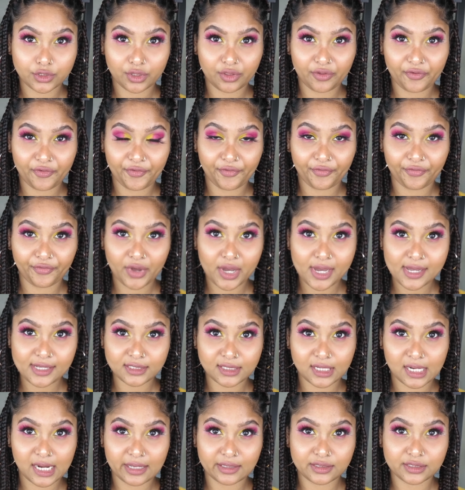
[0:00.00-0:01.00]
the
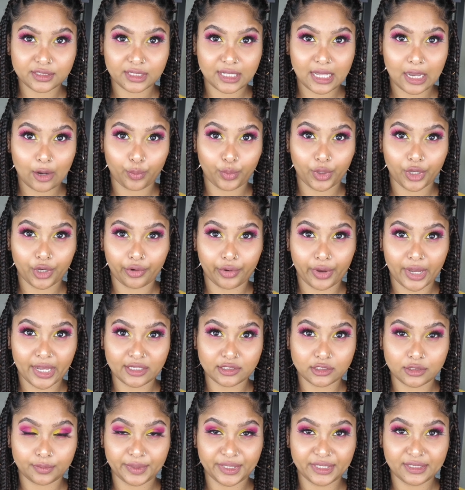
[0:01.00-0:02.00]
first cleanser that we are
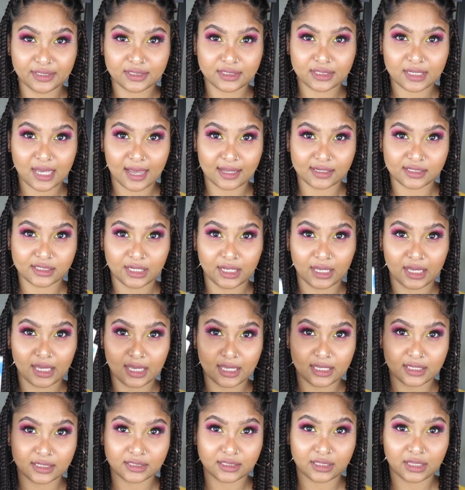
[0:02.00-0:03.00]
going to be discussing
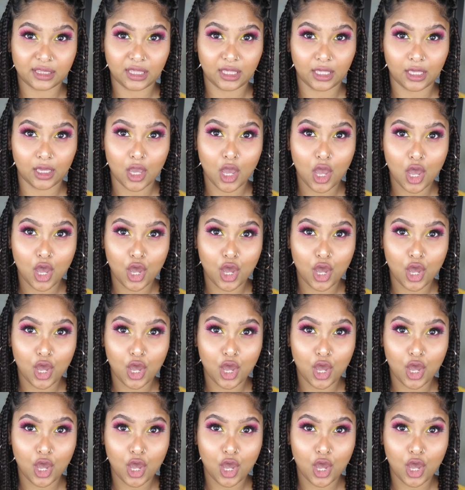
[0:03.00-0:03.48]
is the